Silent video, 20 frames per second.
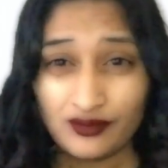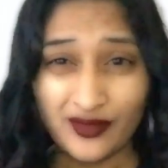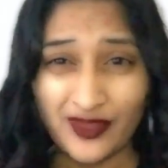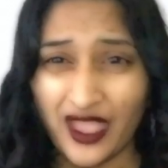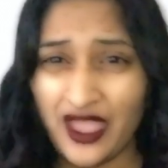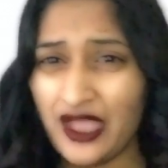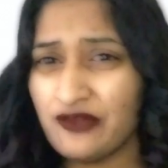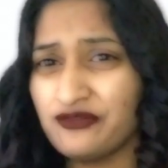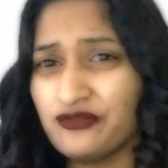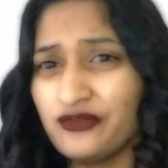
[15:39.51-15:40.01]

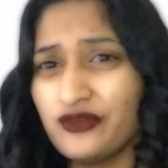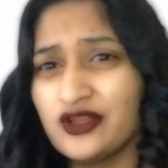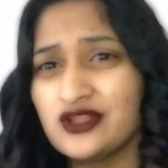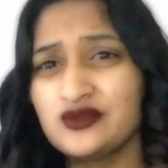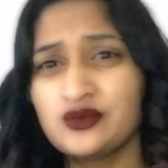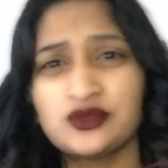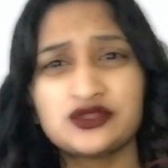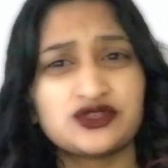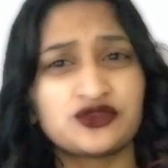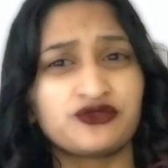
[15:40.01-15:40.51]
have fun
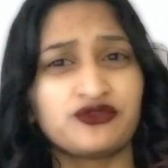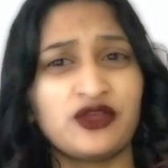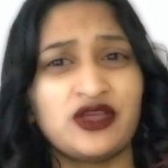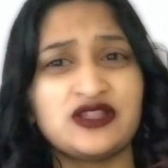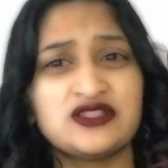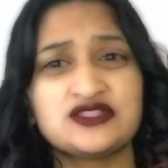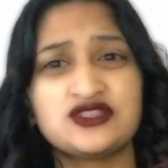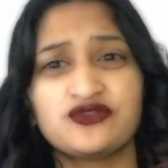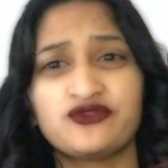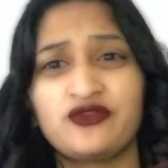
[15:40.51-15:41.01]
with your
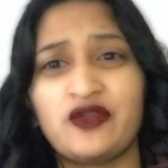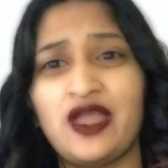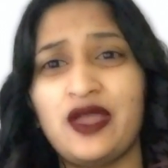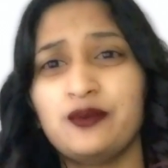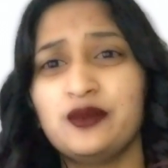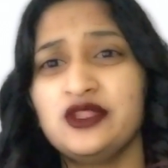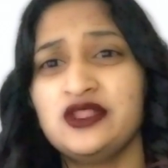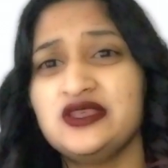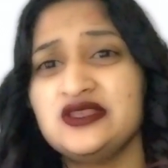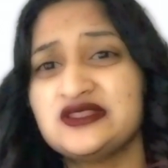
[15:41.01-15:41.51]
friends, your
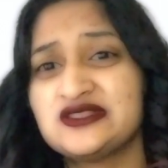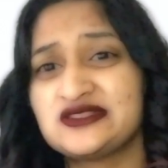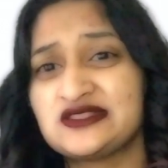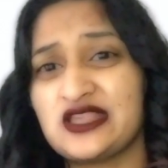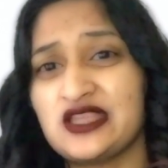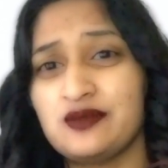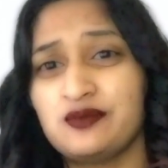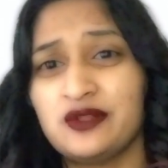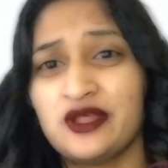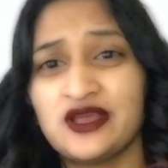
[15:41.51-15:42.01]
family,
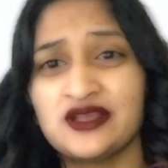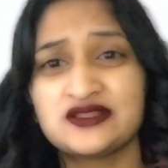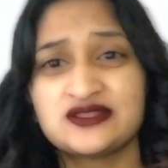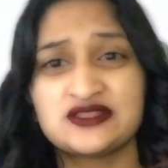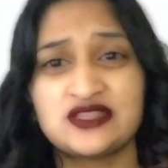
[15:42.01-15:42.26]
stay blessed,